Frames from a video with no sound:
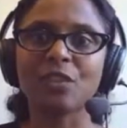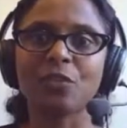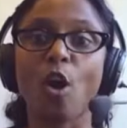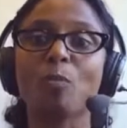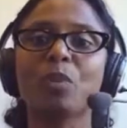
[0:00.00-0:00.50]
of
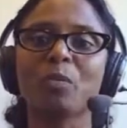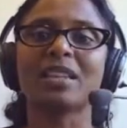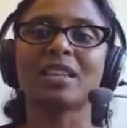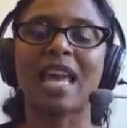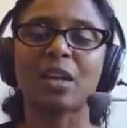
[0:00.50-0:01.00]

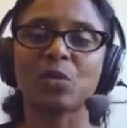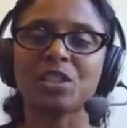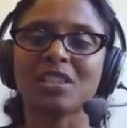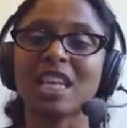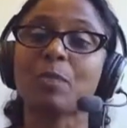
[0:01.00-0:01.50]
complement the language
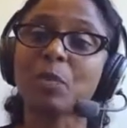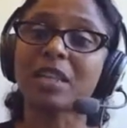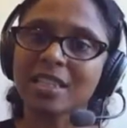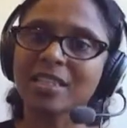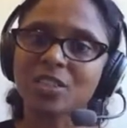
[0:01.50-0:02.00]
and the
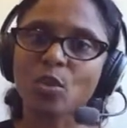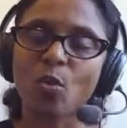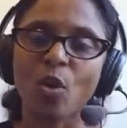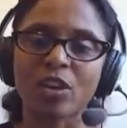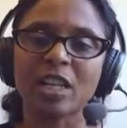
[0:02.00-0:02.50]
capabilities that
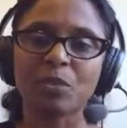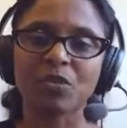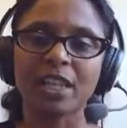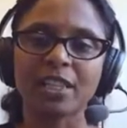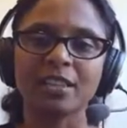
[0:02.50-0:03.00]
Scope already
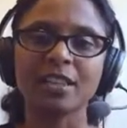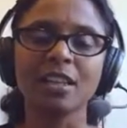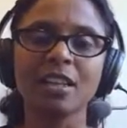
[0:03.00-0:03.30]
provided.